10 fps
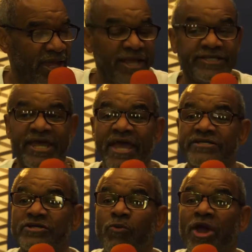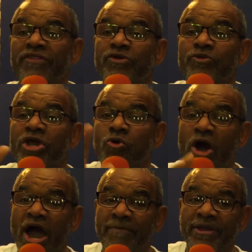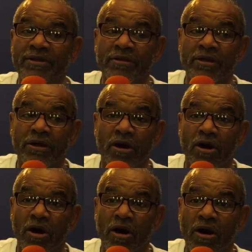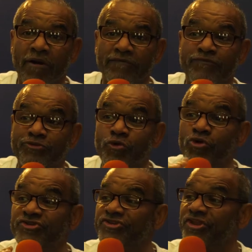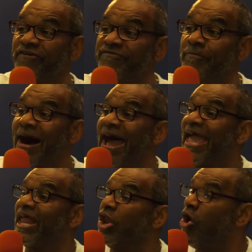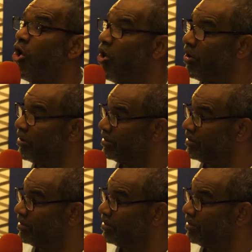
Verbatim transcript: He takes away the requirement of doing stuff by a law